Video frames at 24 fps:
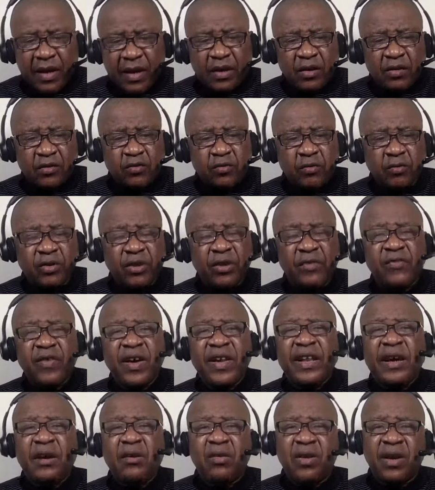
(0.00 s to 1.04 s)
to modify
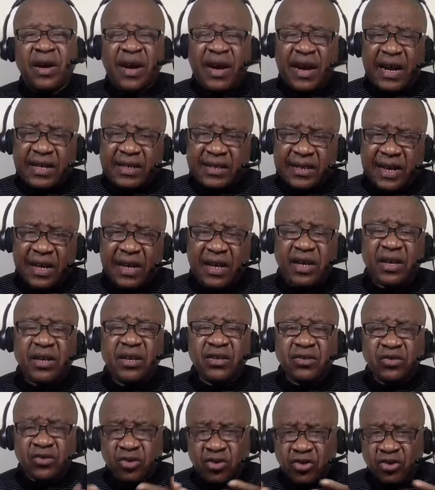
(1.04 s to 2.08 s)
their own character.
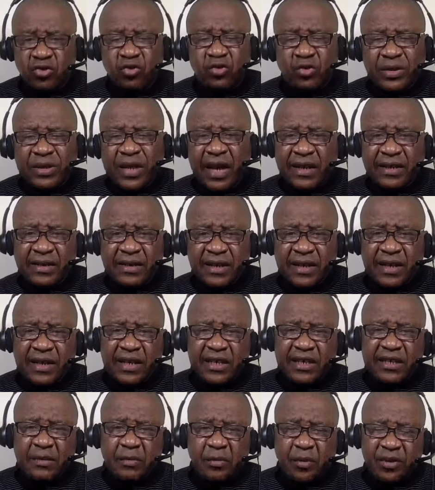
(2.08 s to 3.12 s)
Just do that.
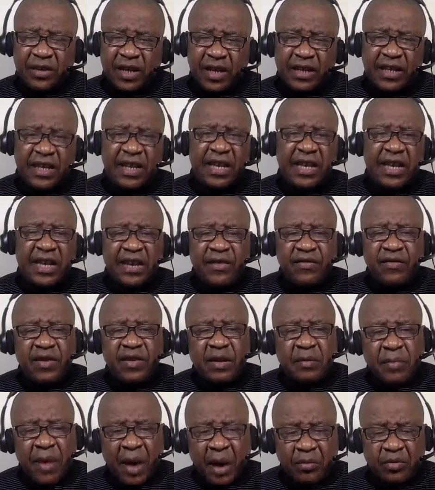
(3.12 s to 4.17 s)
It's important. Even the
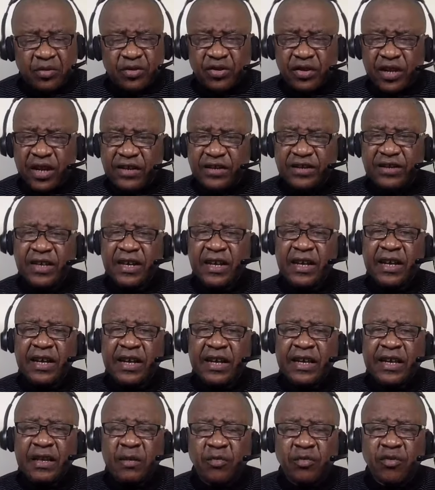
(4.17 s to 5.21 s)
Bible says
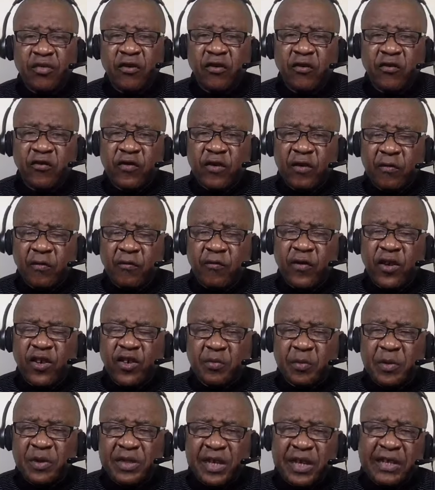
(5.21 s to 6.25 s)
in the book of 1
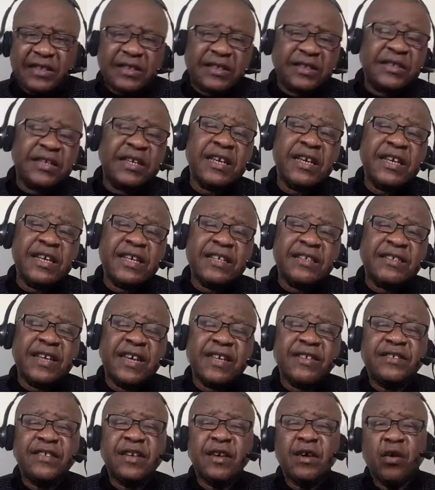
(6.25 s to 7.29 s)
Peter, it
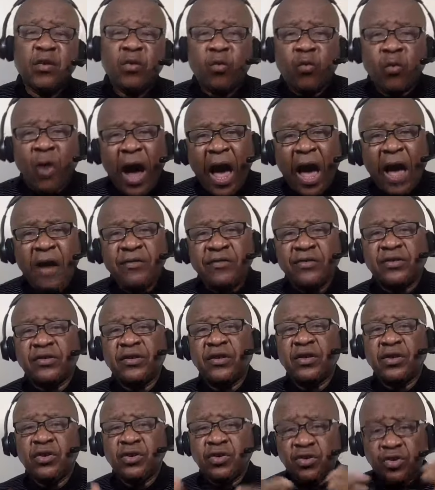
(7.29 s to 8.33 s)
says wives
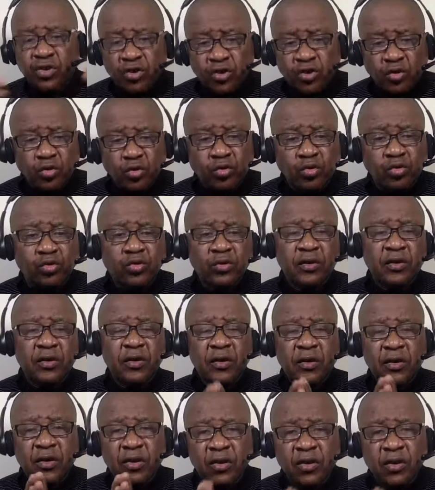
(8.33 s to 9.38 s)
should,
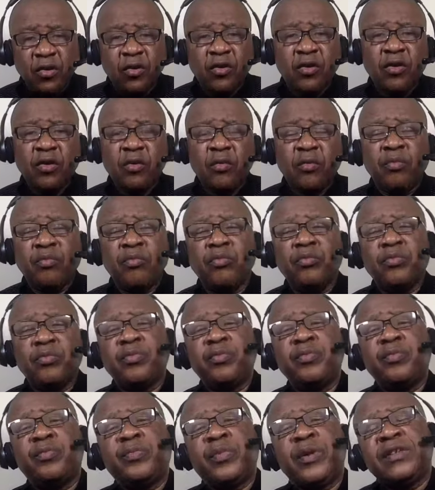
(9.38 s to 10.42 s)
you know,
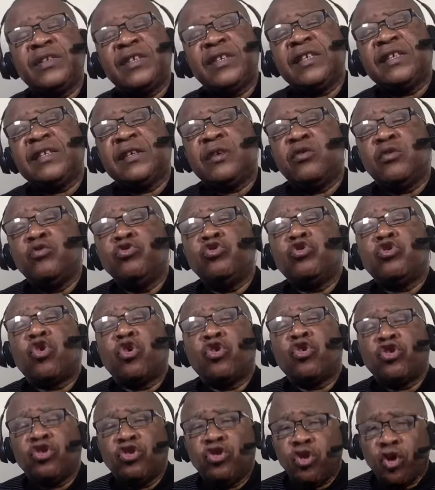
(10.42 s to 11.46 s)
present good
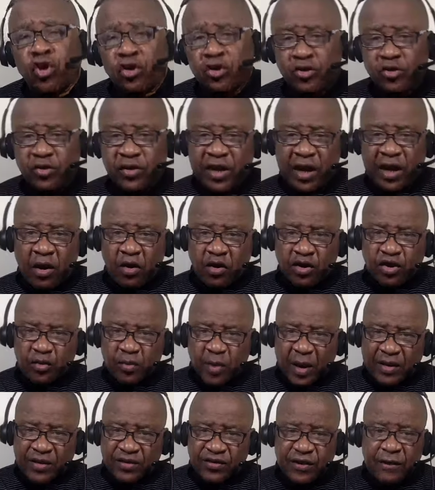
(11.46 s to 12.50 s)
conduct to their
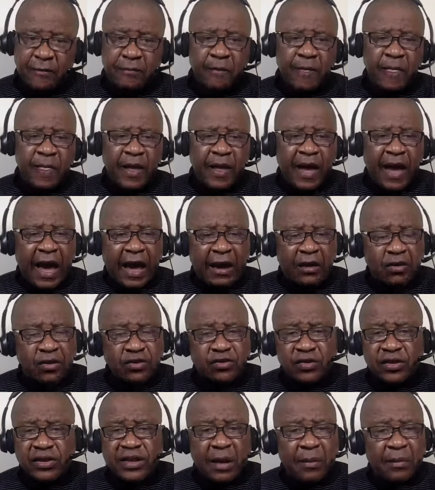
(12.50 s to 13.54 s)
husbands. And
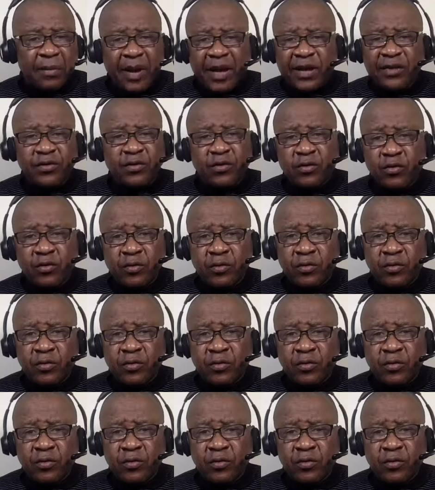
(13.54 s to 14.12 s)
also this applies to